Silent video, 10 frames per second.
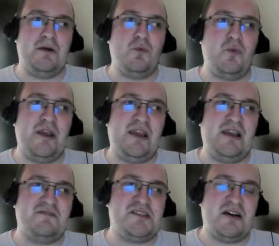we
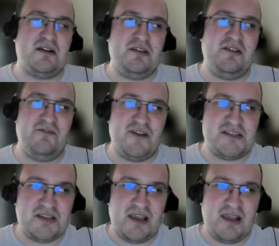have started
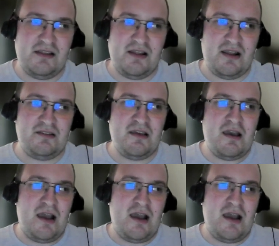investigating it,